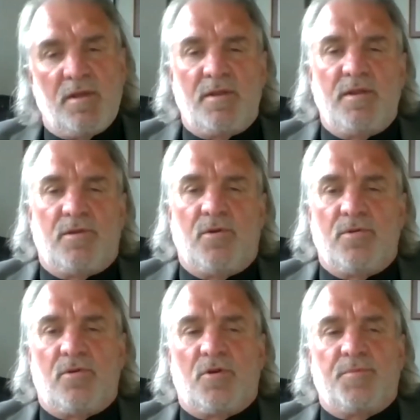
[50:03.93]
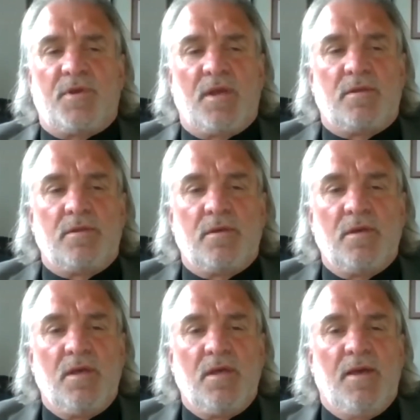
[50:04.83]
in certain circumstances.
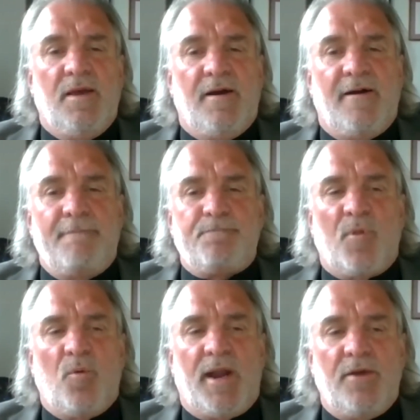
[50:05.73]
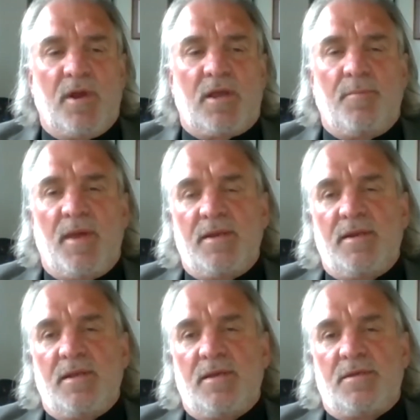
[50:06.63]
What I
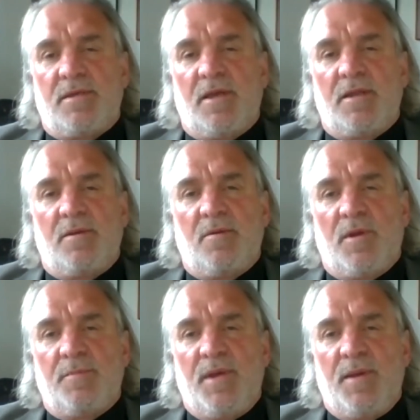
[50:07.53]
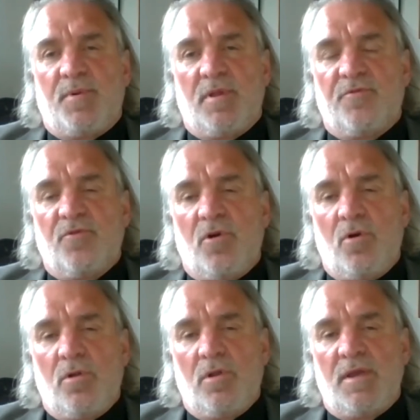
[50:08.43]
recommend is that when people
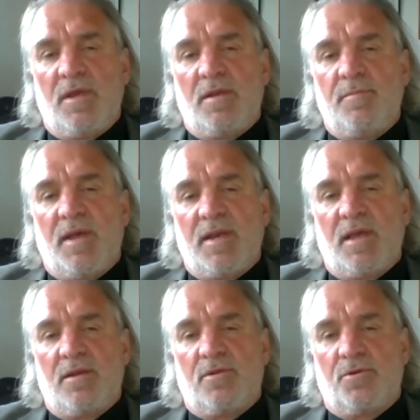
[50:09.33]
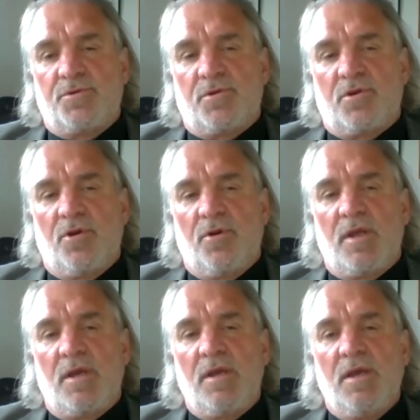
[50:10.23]
enroll in Medicaid and Social
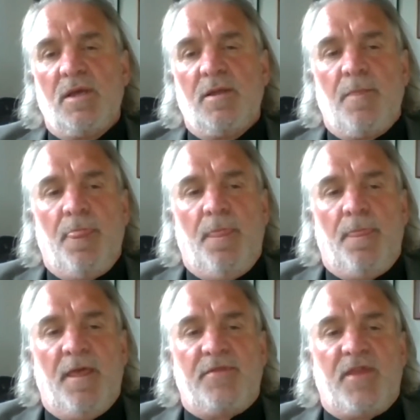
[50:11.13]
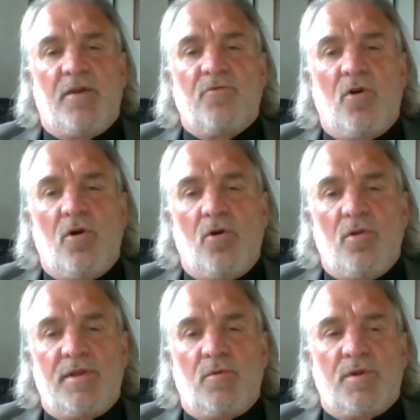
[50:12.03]
Security, that they
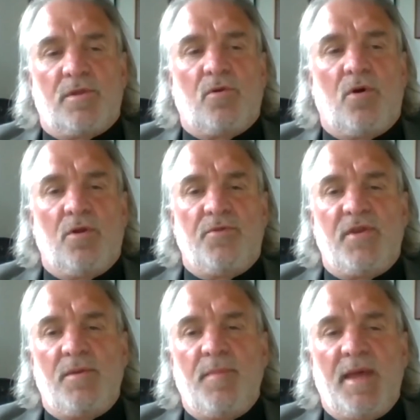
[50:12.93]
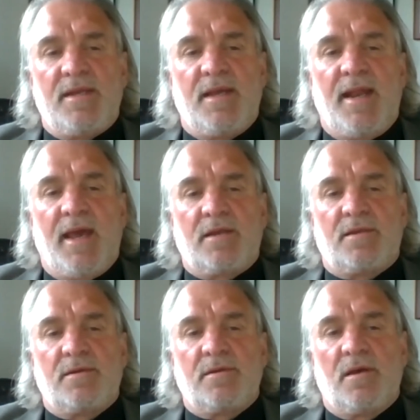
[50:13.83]
enroll in what's called the
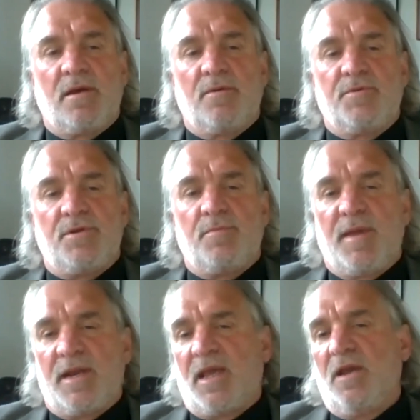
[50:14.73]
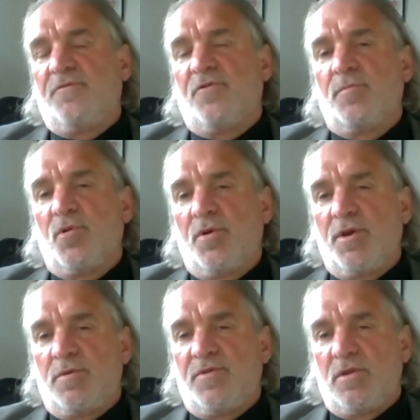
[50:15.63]
MedConnect, which is Medicaid for
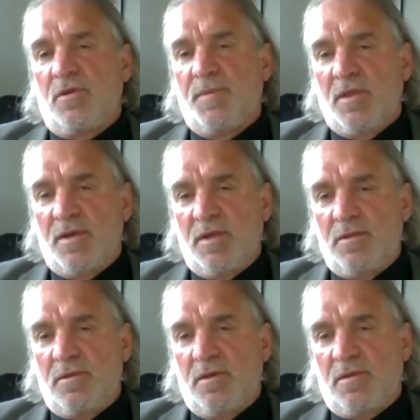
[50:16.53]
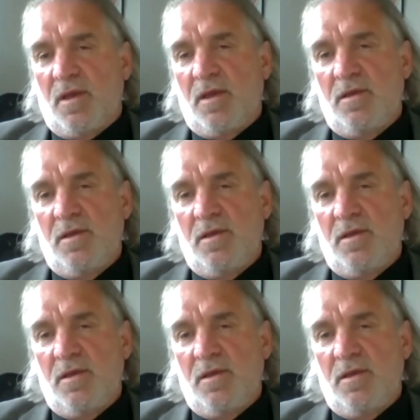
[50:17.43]
Employees with Disabilities. It's a